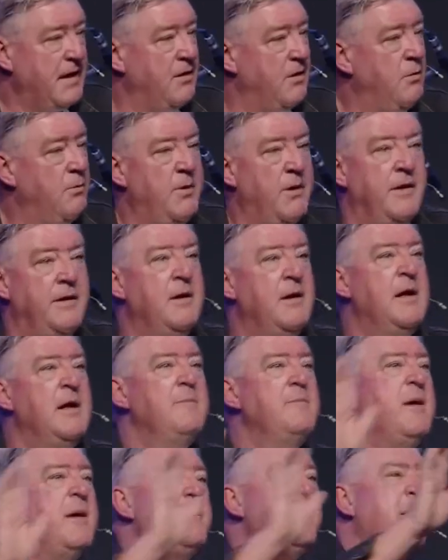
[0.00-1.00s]
I know, but
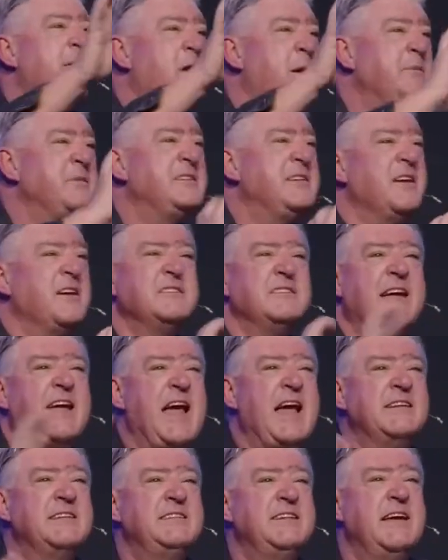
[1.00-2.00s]
maybe you're upstairs, I
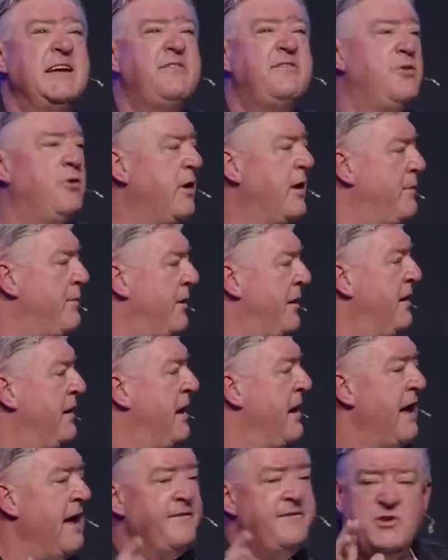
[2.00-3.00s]
can't see you fully, but
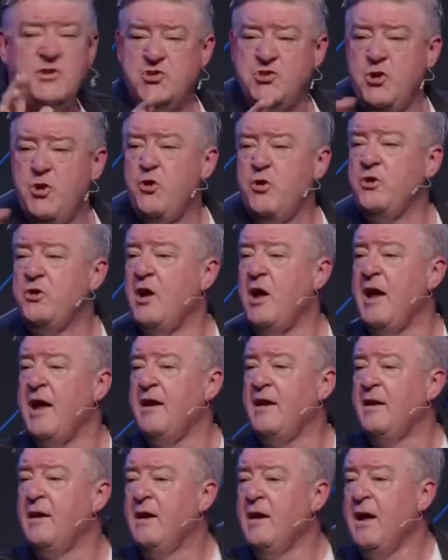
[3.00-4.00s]
if it's you
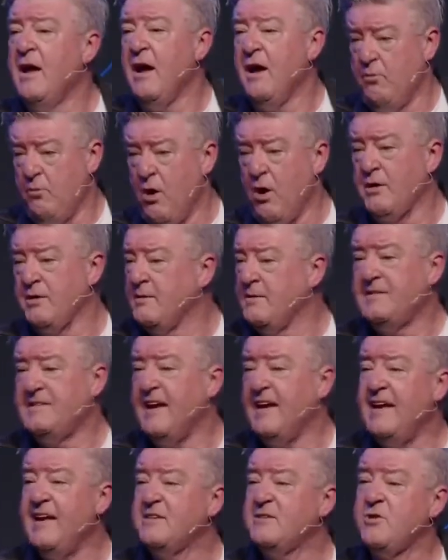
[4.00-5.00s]
and all of them
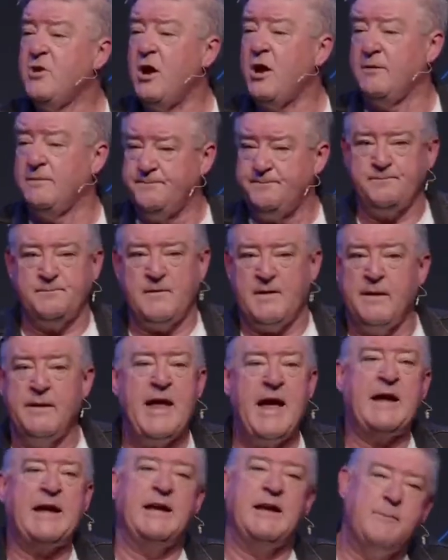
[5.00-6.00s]
saying this, look, I'm
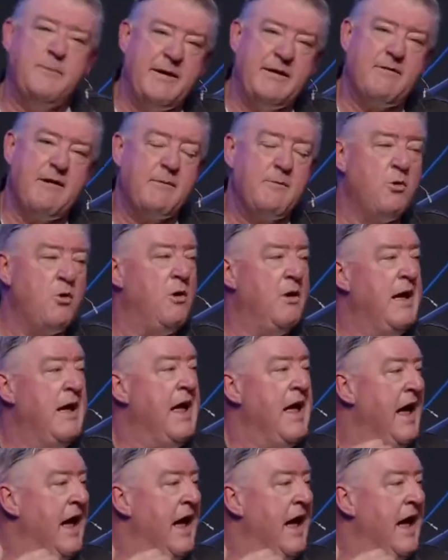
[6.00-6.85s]
not getting a big rigmarole.